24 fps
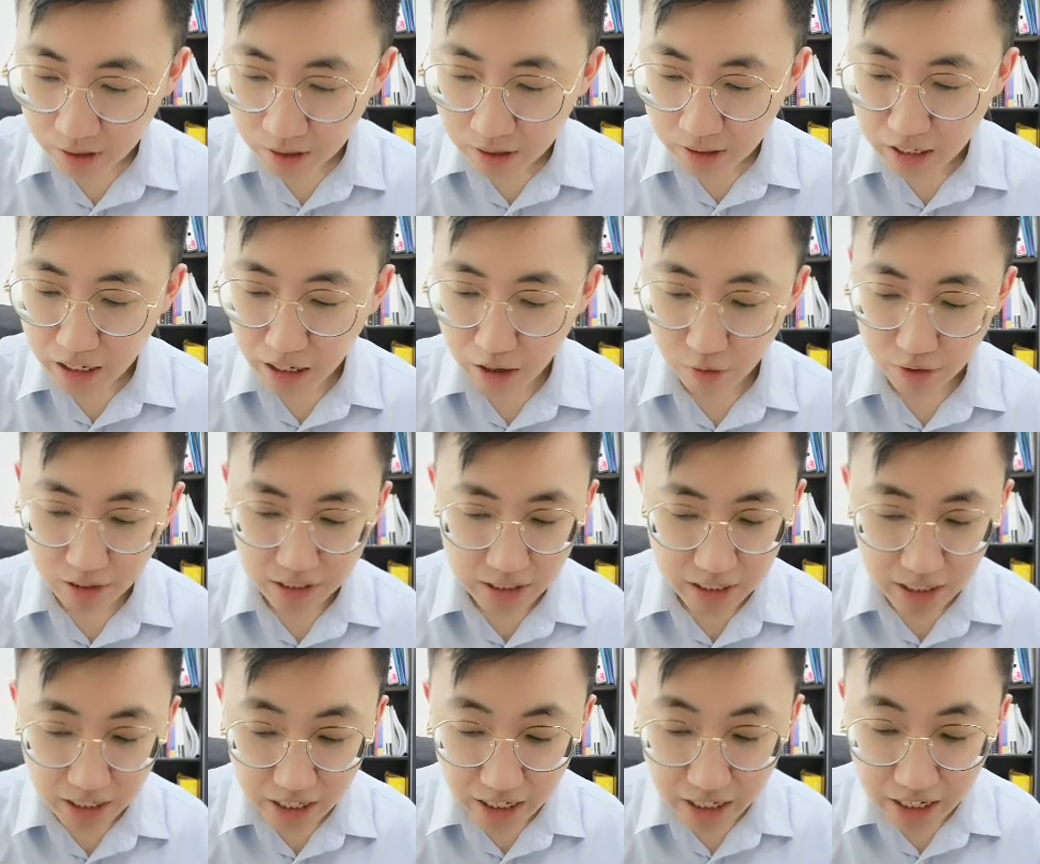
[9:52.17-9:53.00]
Now,
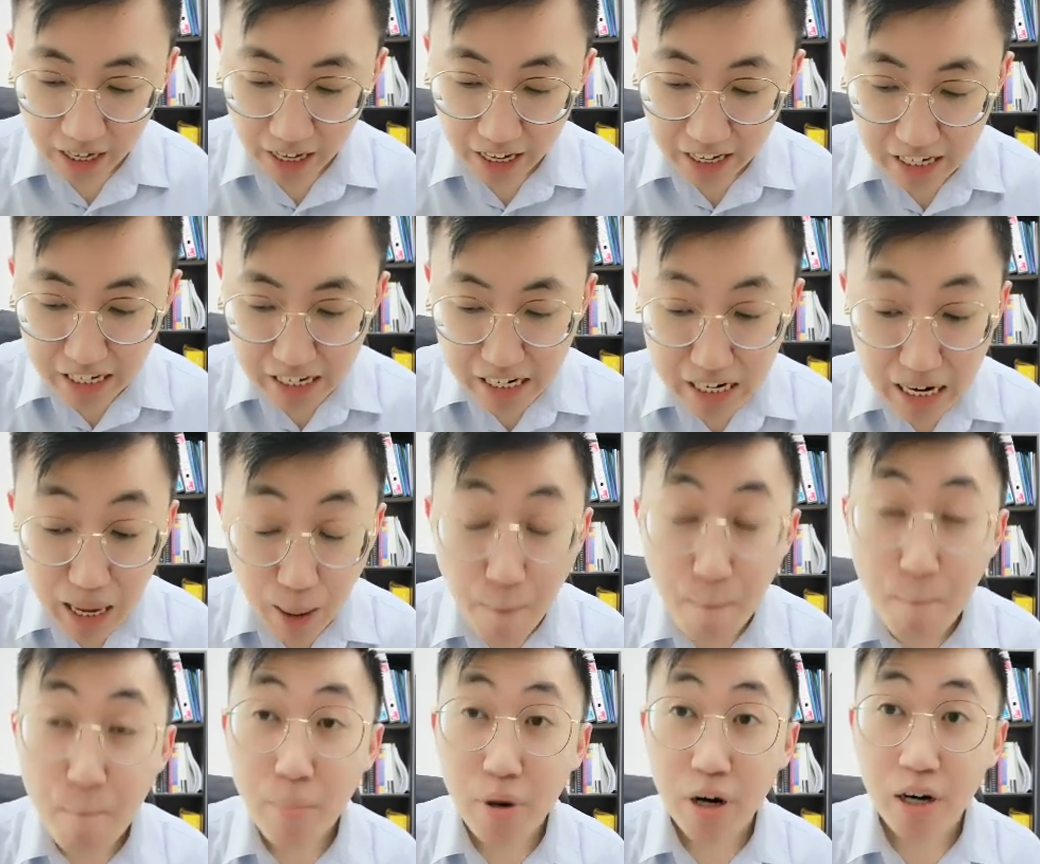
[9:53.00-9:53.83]
is there any
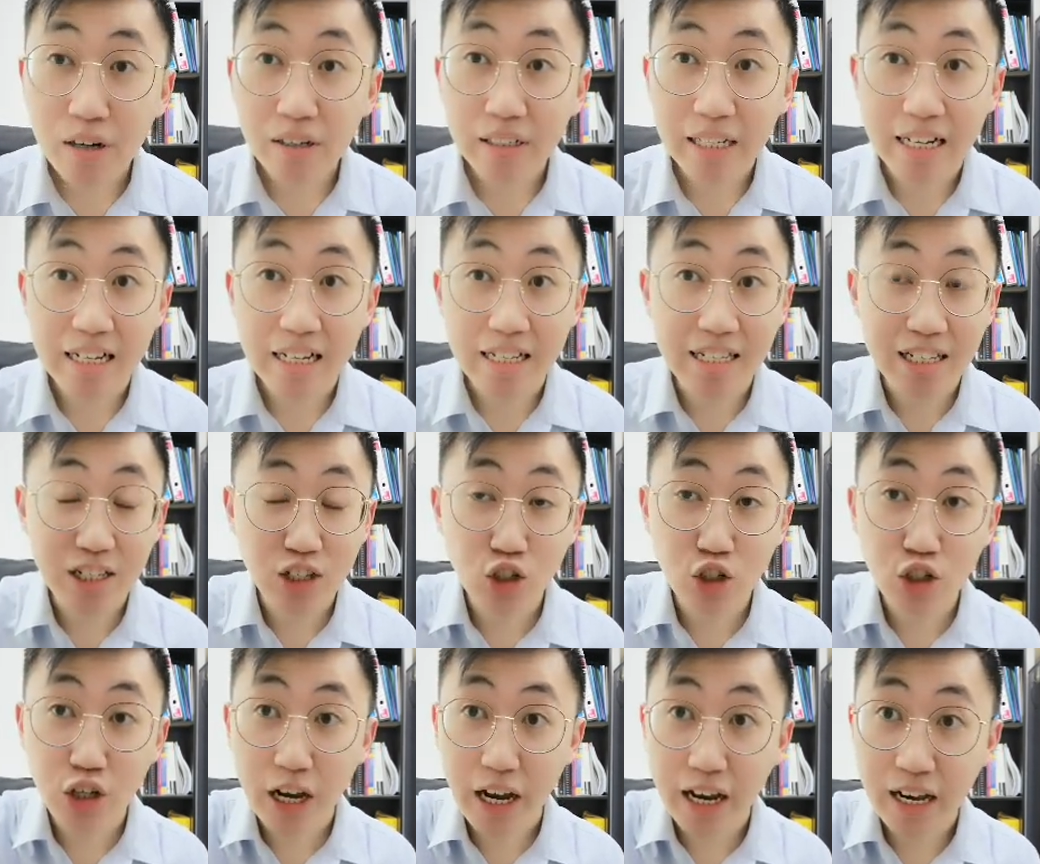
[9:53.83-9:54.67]
number that is
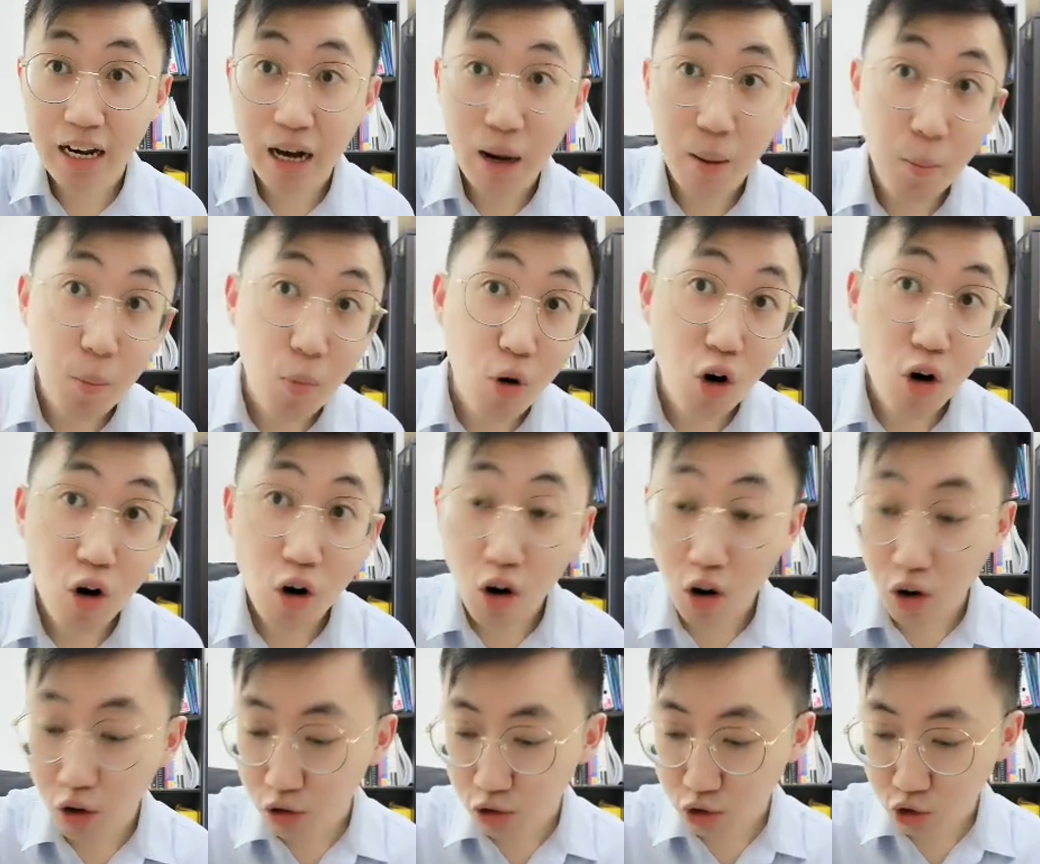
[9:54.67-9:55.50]
shared among
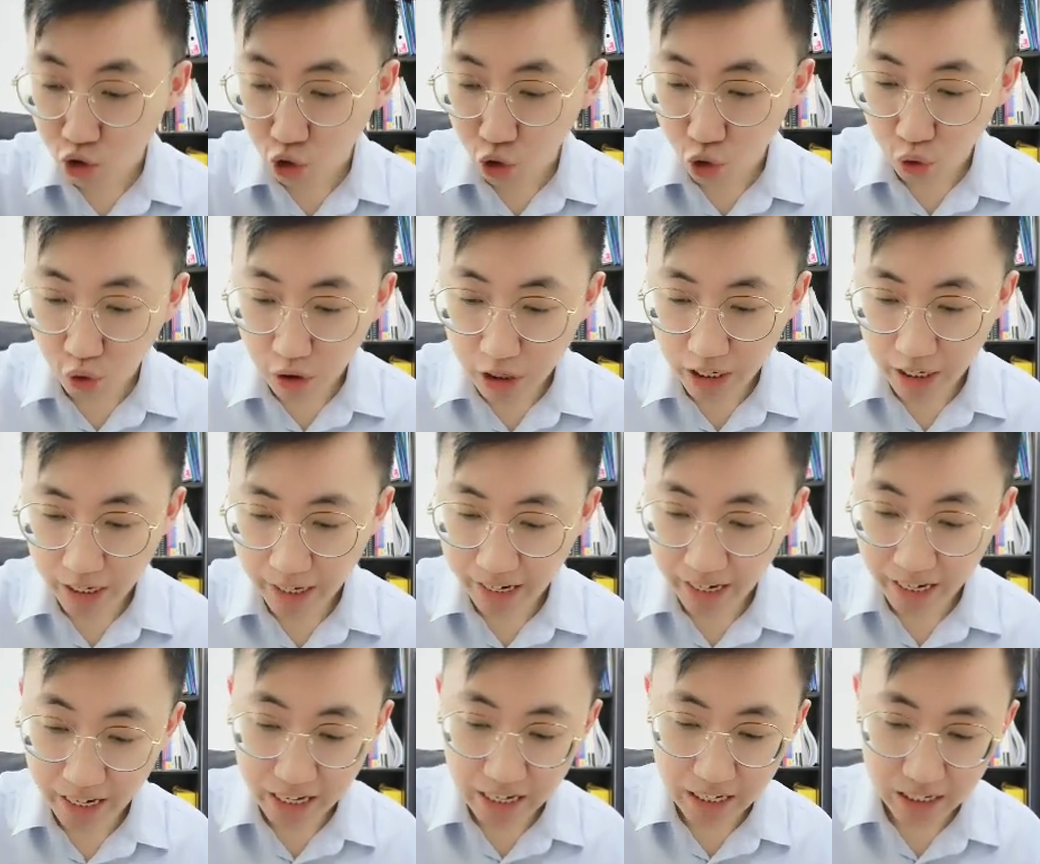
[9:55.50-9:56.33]
all three?
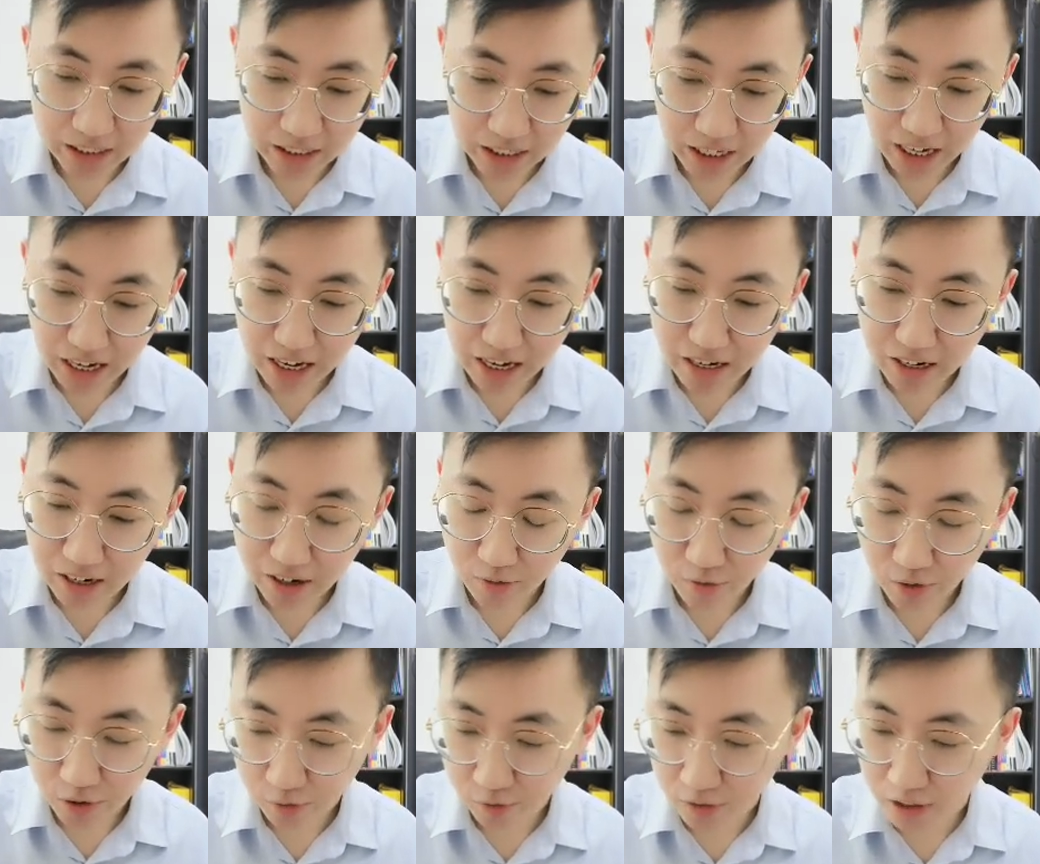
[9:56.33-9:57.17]
8, 10
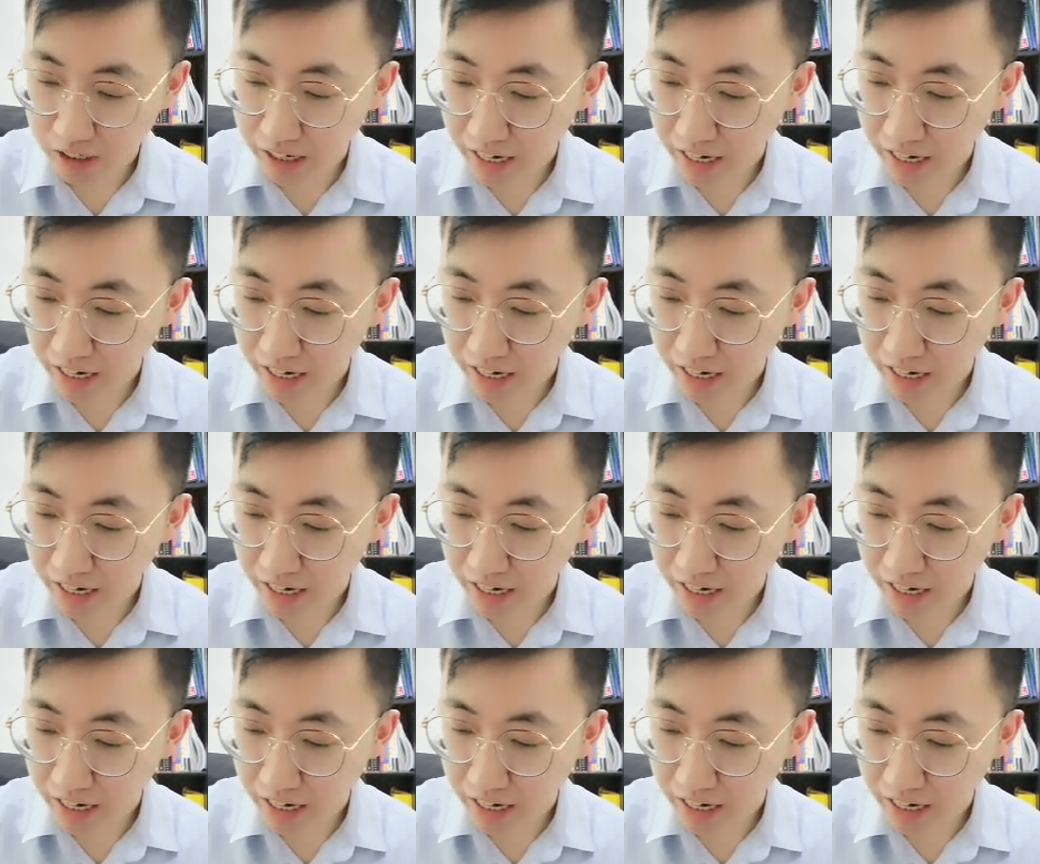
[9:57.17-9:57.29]
and 15.